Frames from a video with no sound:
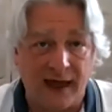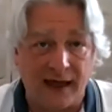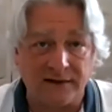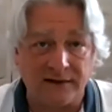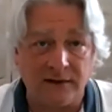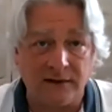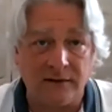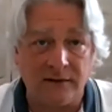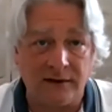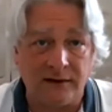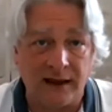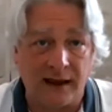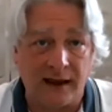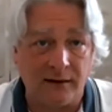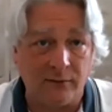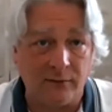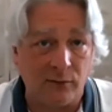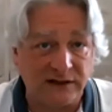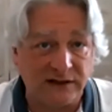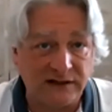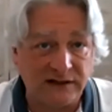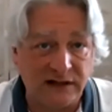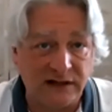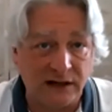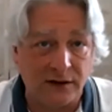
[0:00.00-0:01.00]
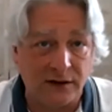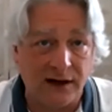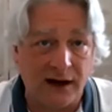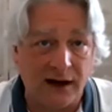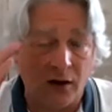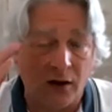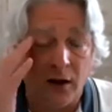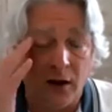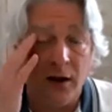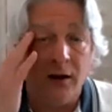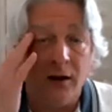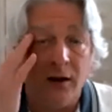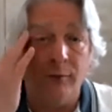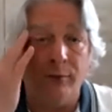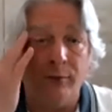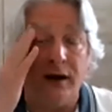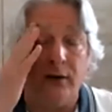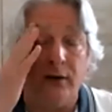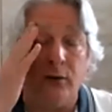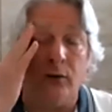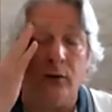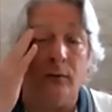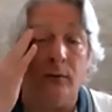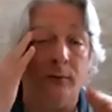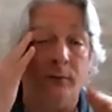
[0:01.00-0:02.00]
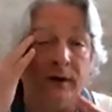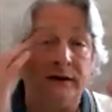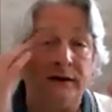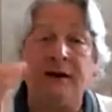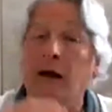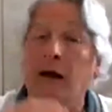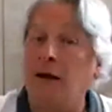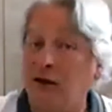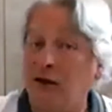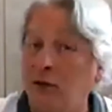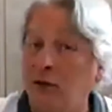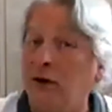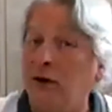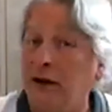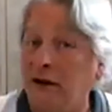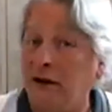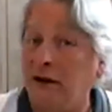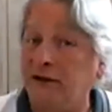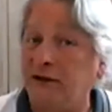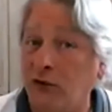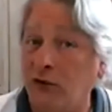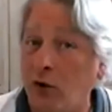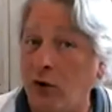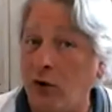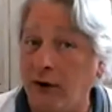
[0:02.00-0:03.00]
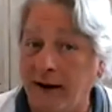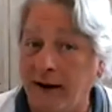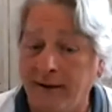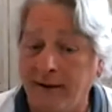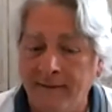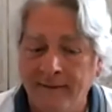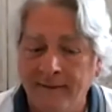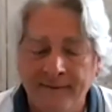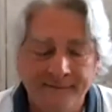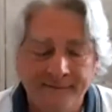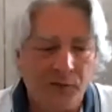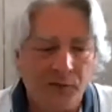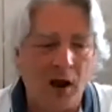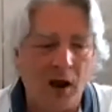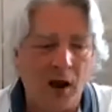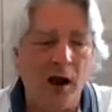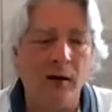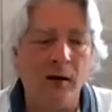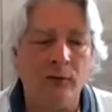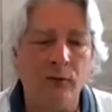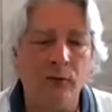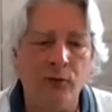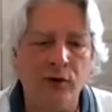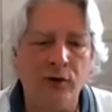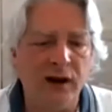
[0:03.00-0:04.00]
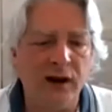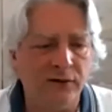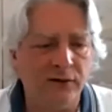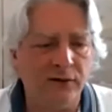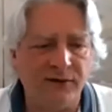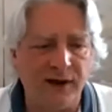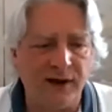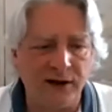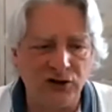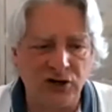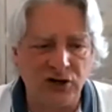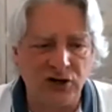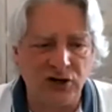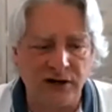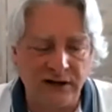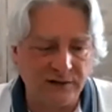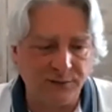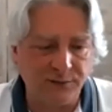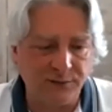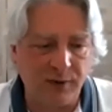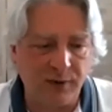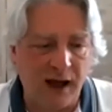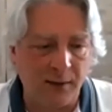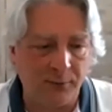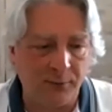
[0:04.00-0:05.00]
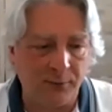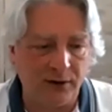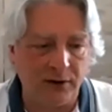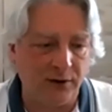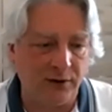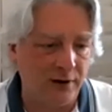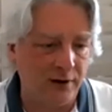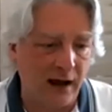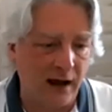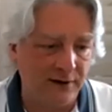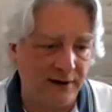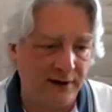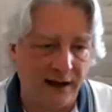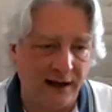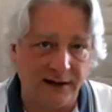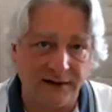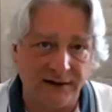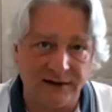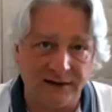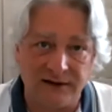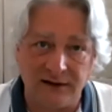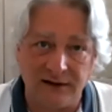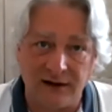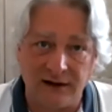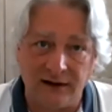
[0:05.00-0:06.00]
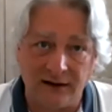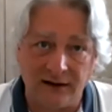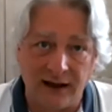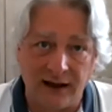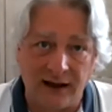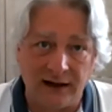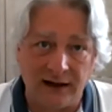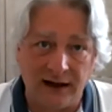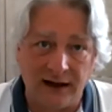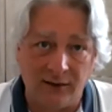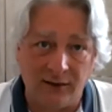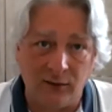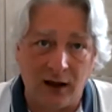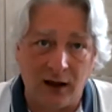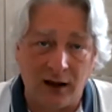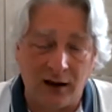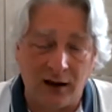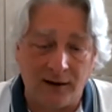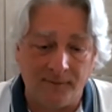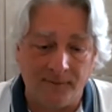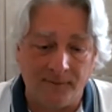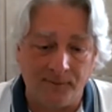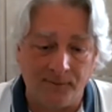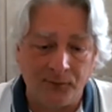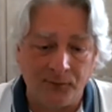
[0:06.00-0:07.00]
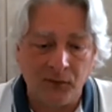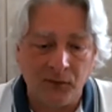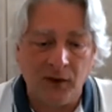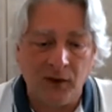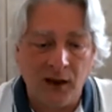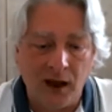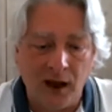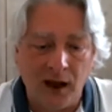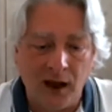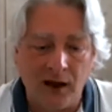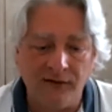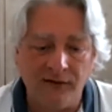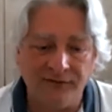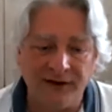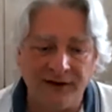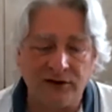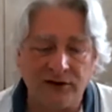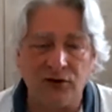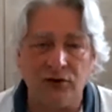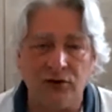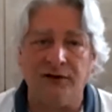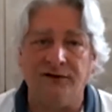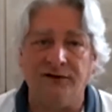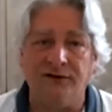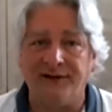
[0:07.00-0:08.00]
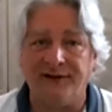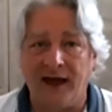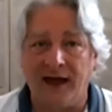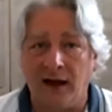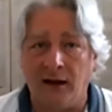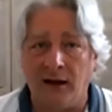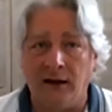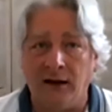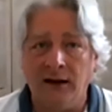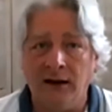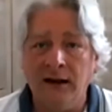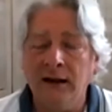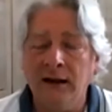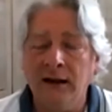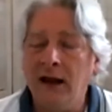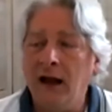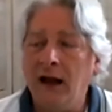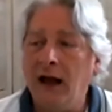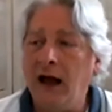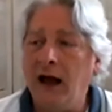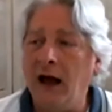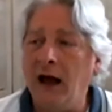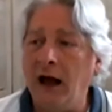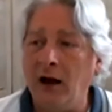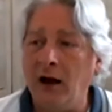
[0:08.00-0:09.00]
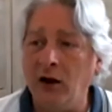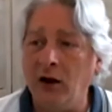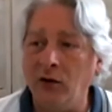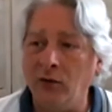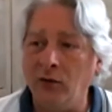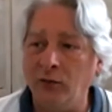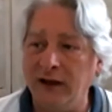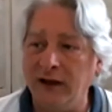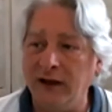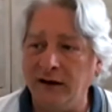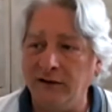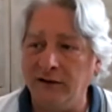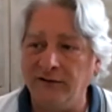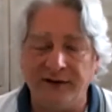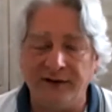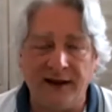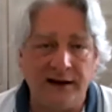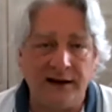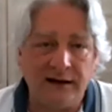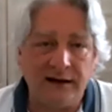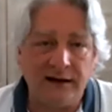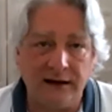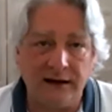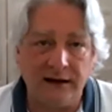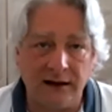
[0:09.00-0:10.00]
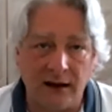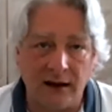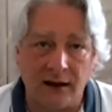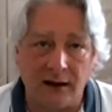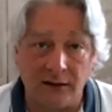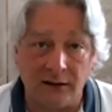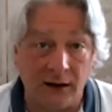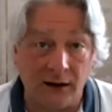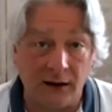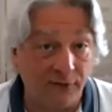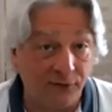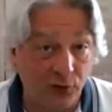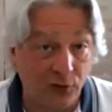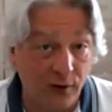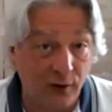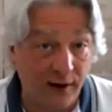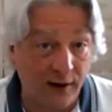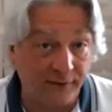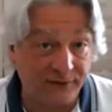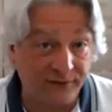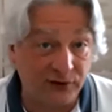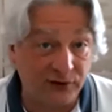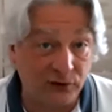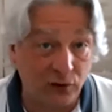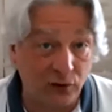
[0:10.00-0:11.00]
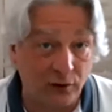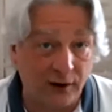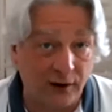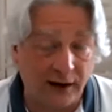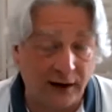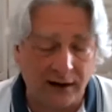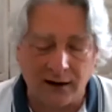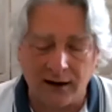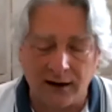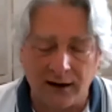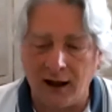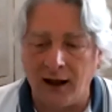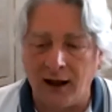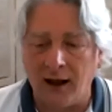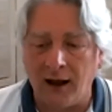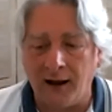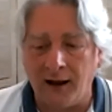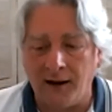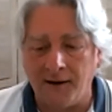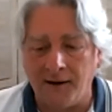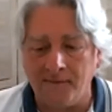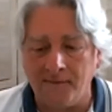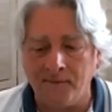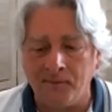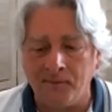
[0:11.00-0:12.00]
material, but tell a unique story. Reinvention is popular nowadays. A guy named Victor Lavelle reinvented a Lovecraft story, and